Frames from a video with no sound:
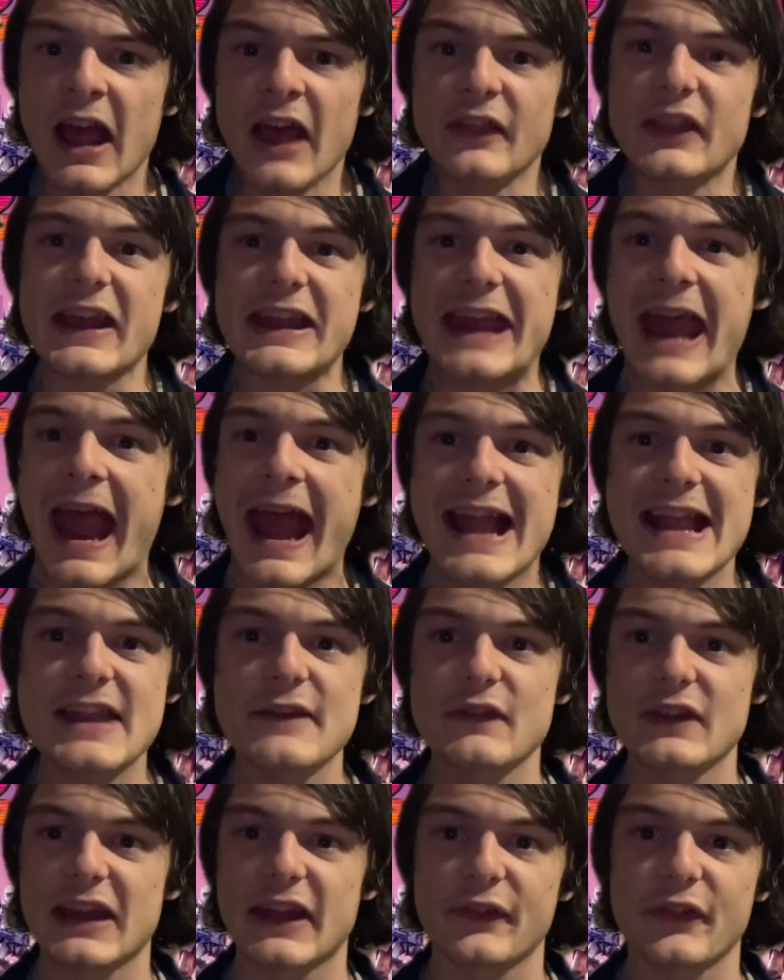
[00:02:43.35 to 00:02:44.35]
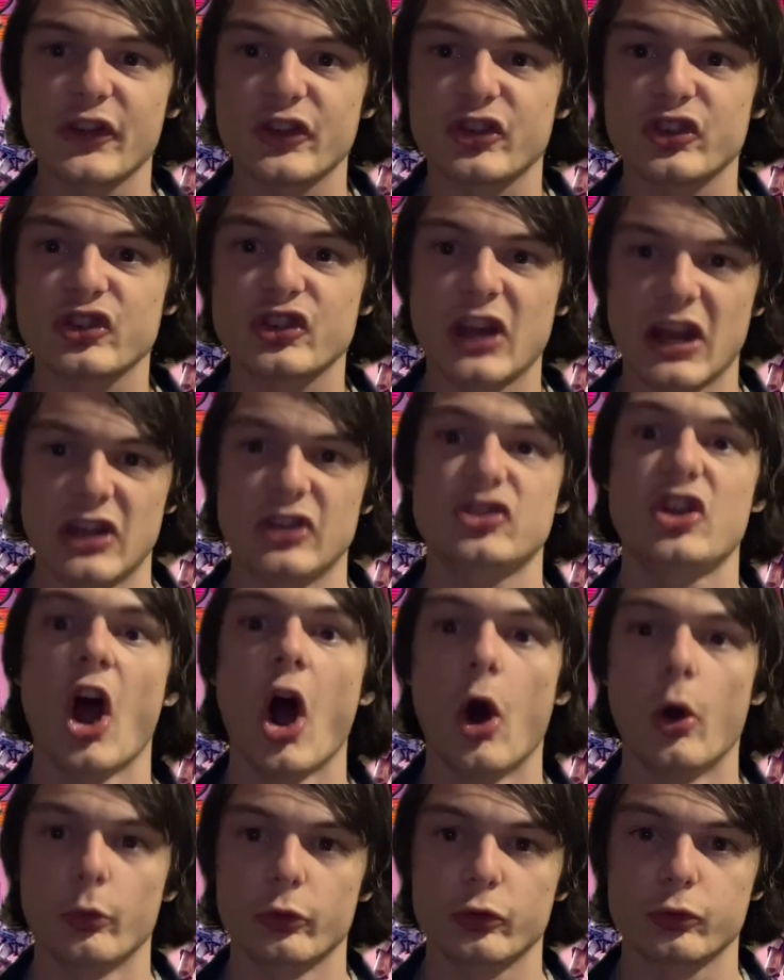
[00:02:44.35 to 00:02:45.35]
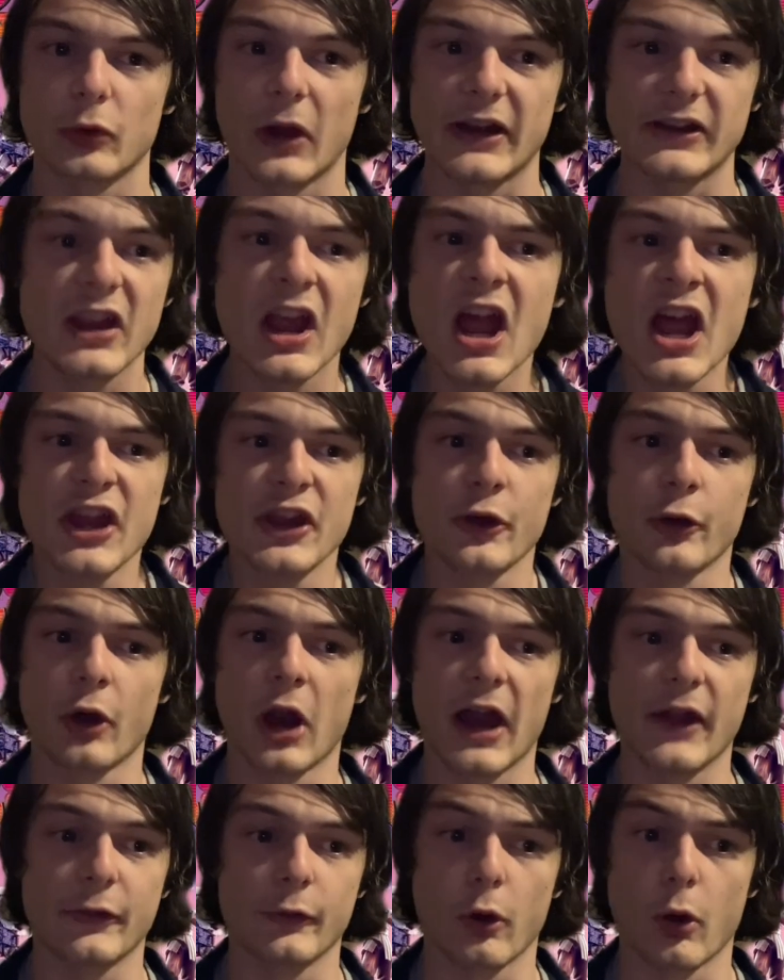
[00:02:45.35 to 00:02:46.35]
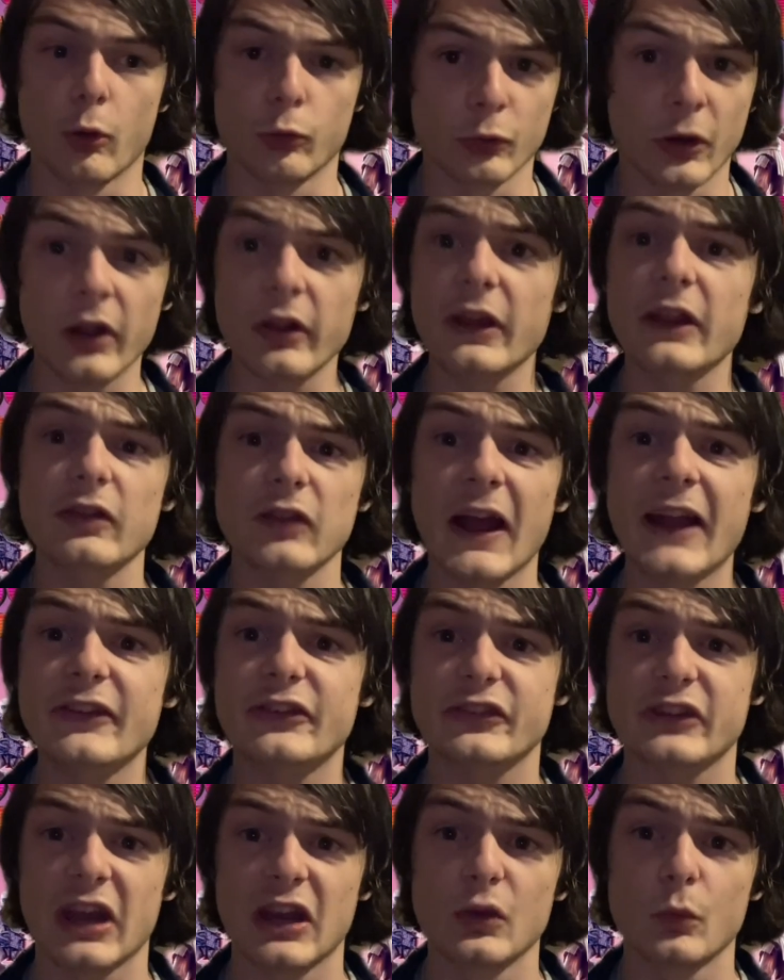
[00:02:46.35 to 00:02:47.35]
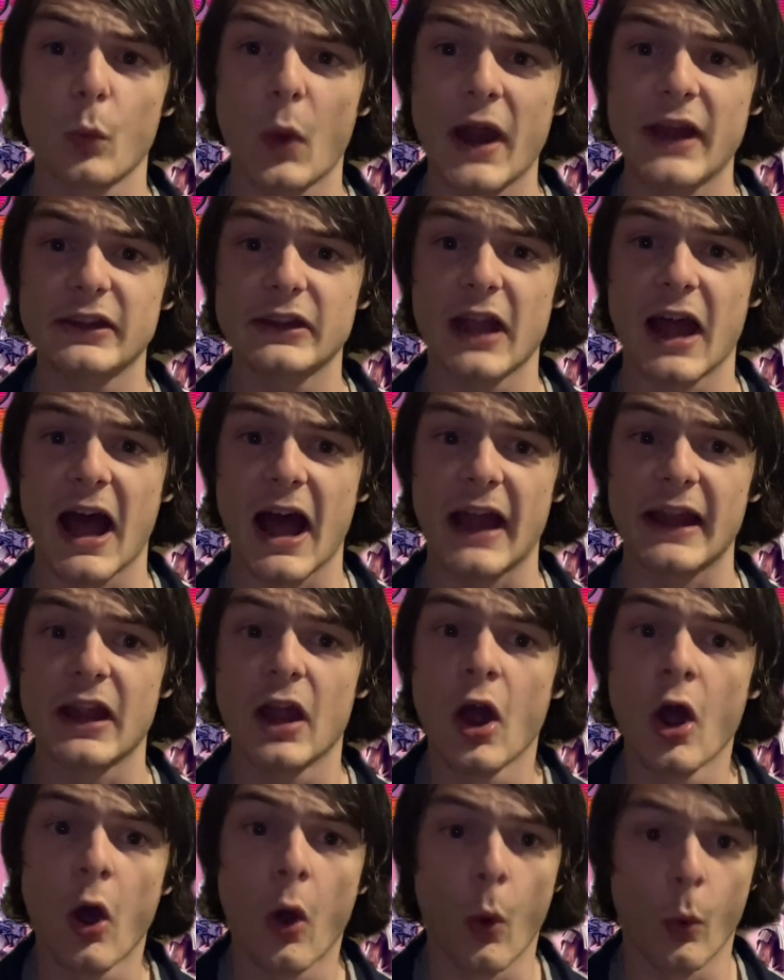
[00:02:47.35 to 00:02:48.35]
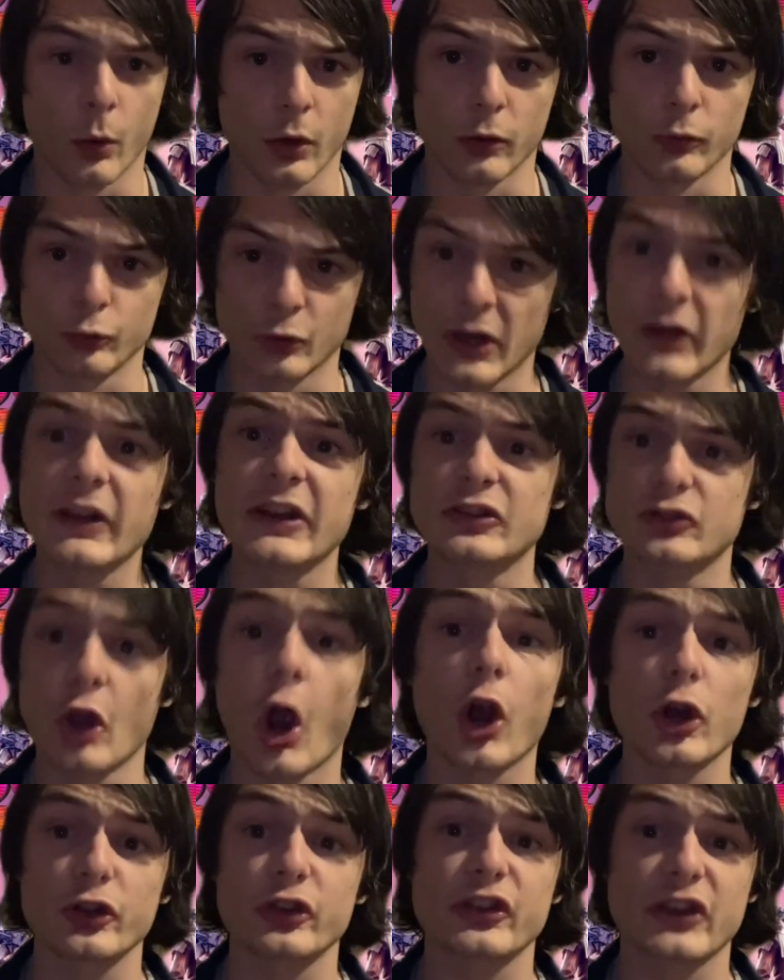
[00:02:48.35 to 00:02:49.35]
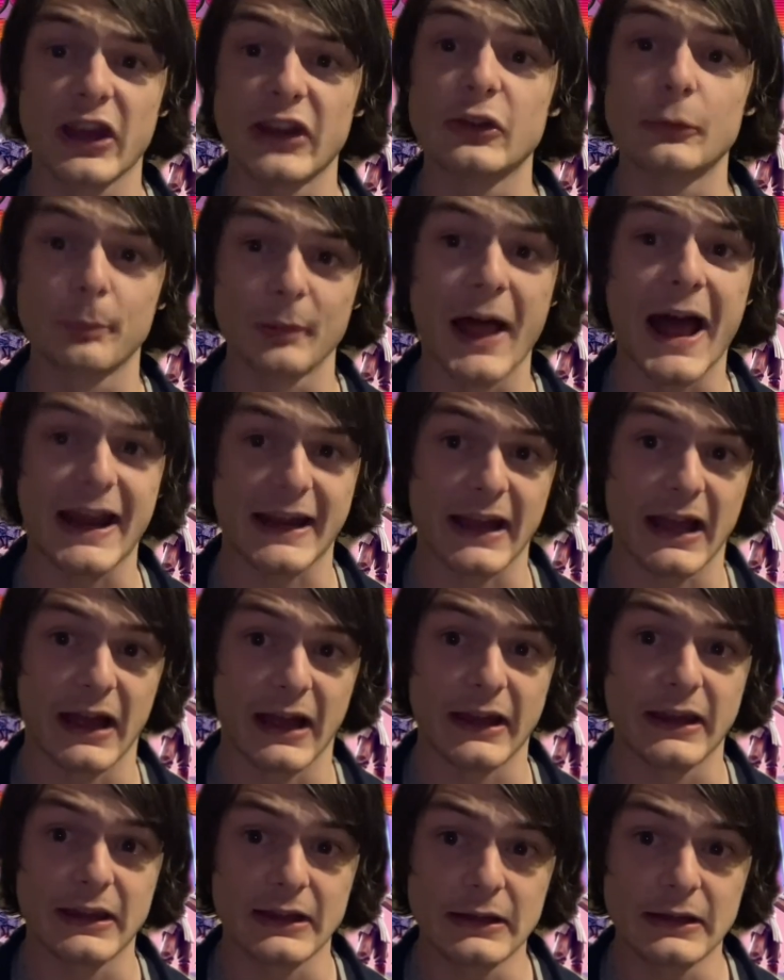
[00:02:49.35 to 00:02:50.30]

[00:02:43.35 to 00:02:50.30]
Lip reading: They can't even get the skin tones right. You're either a really light-skinned white guy or a really dark-skinned black guy.